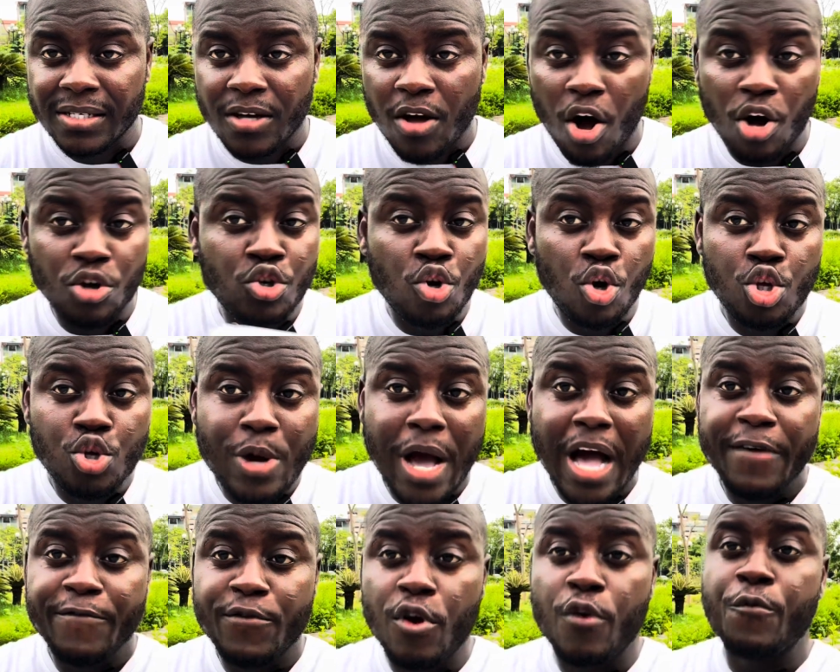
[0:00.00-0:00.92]
Although you
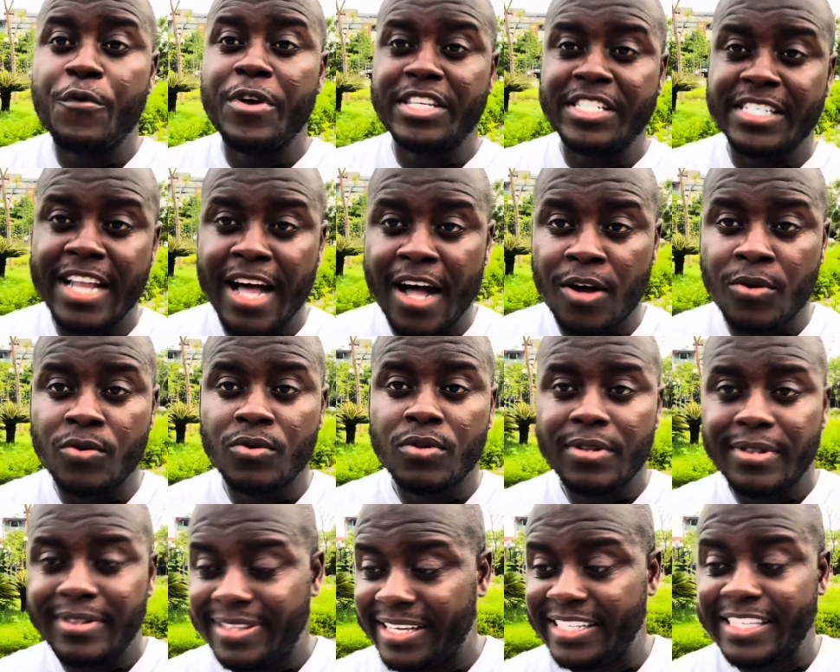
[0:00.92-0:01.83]
have your original,
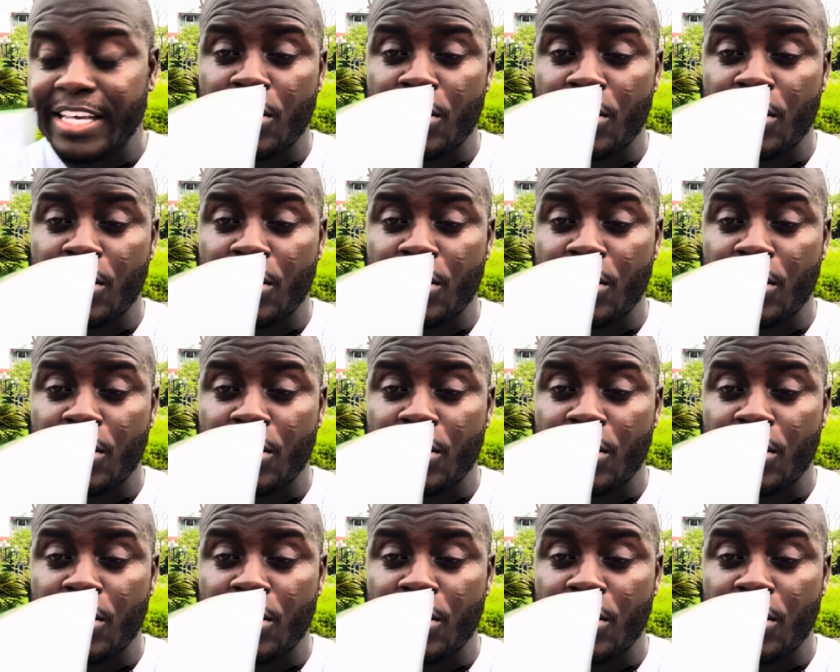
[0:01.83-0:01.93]
these